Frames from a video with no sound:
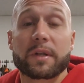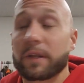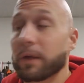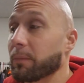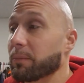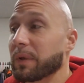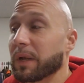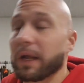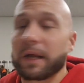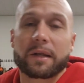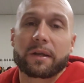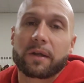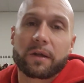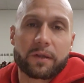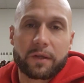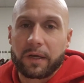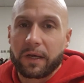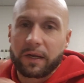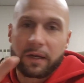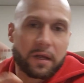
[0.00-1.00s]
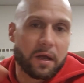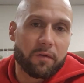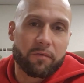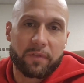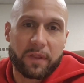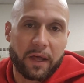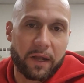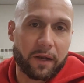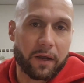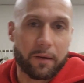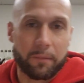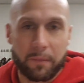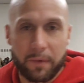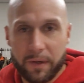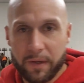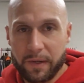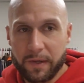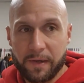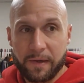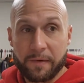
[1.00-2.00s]
They'll be like, no, you got to cover that up
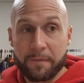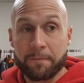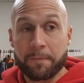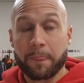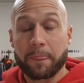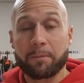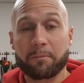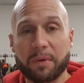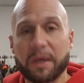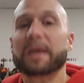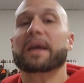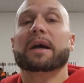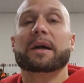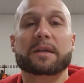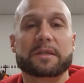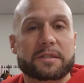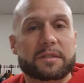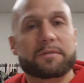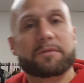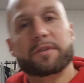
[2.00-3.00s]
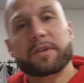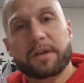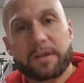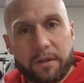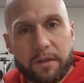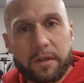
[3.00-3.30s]
because of the